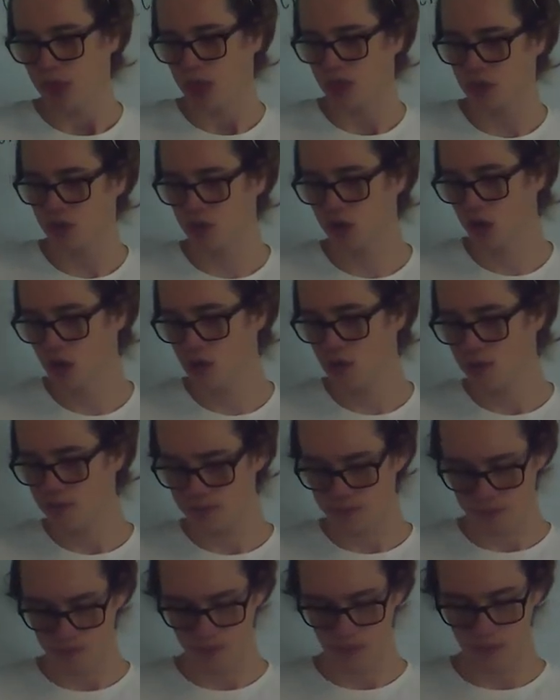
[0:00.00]
So
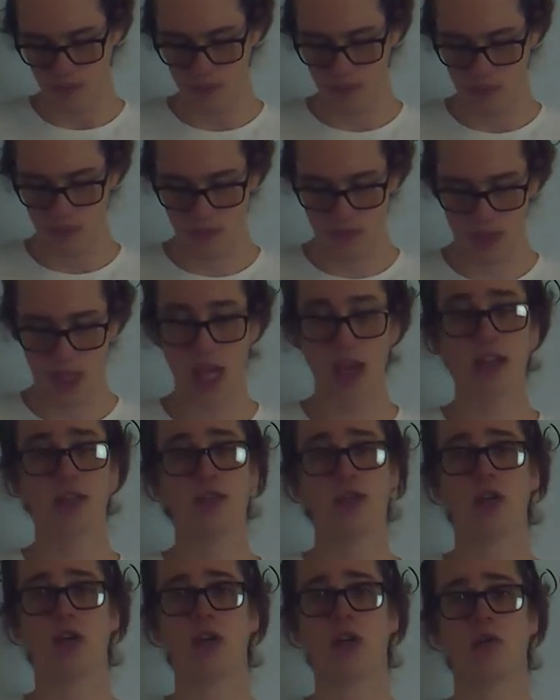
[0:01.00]
that
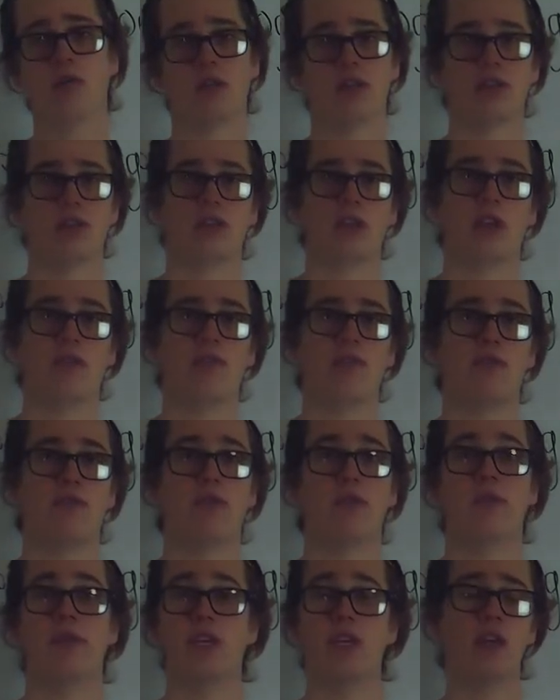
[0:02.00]
is all I wanted to cover
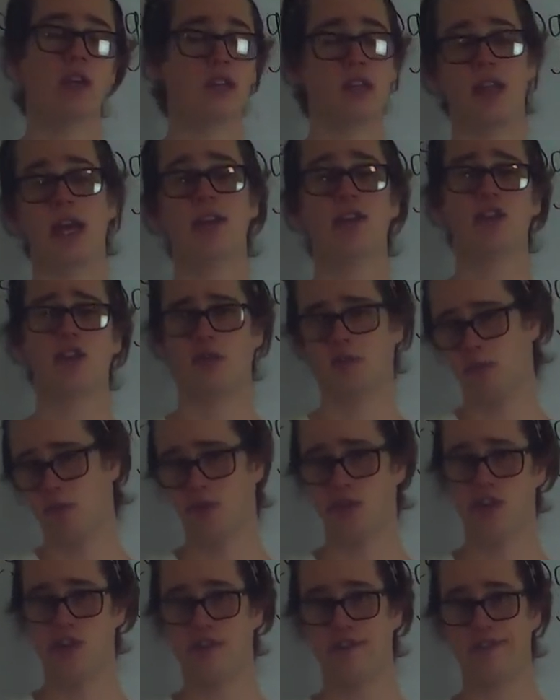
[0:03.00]
for the lecture
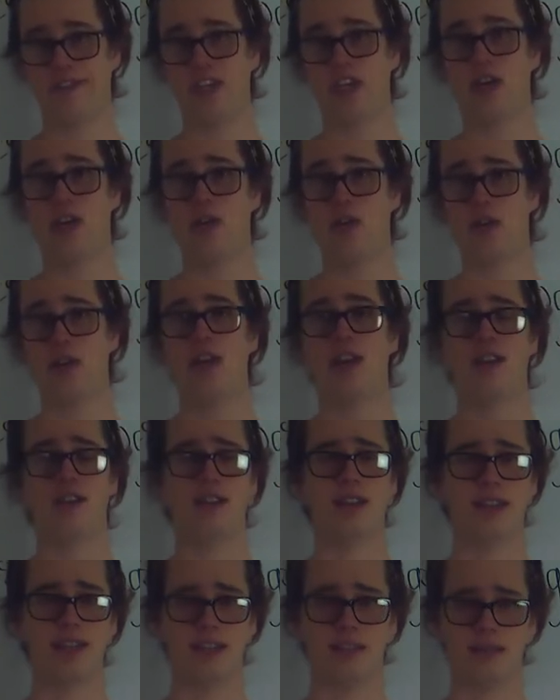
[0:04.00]
portion of the video.
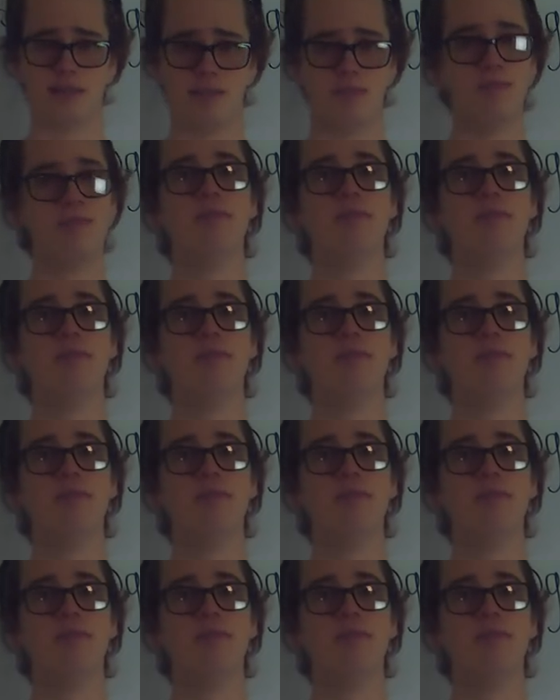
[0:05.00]
Let's